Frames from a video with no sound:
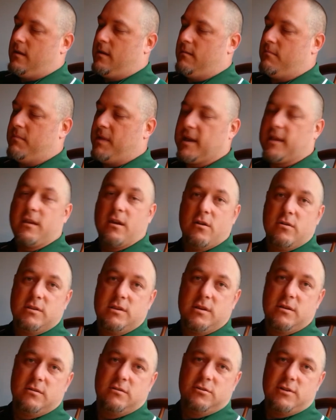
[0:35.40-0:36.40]
My
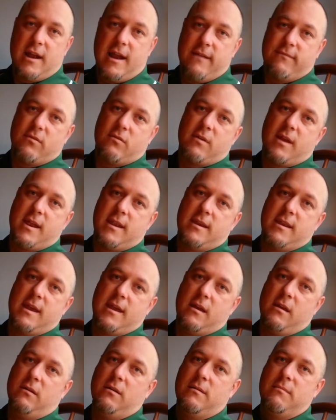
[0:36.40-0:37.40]
go-to driver right
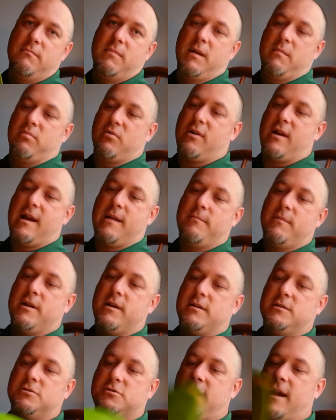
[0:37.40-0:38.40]
now, my
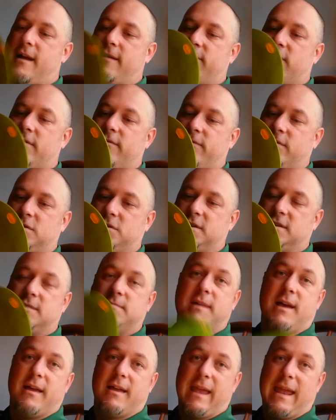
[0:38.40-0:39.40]
primary driver for just
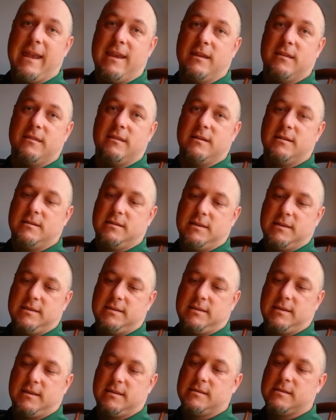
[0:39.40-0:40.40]
about anything
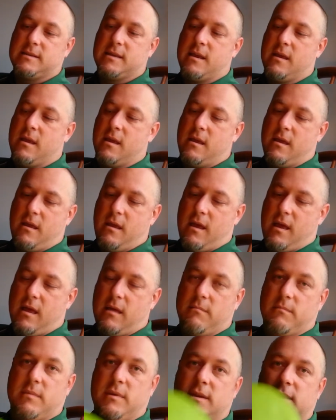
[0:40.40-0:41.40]
distance,
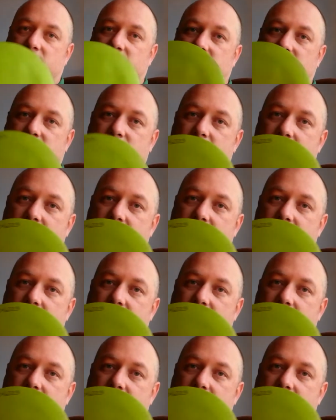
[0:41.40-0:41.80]
is